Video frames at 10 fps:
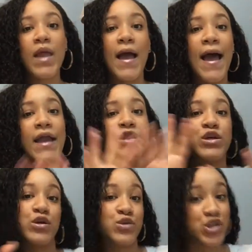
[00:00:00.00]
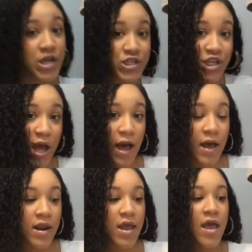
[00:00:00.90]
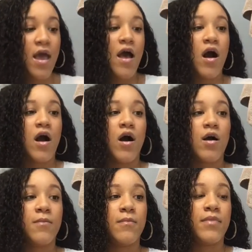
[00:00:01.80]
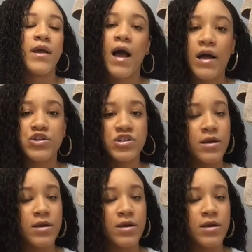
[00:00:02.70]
I had a little chit chat, but yeah, I just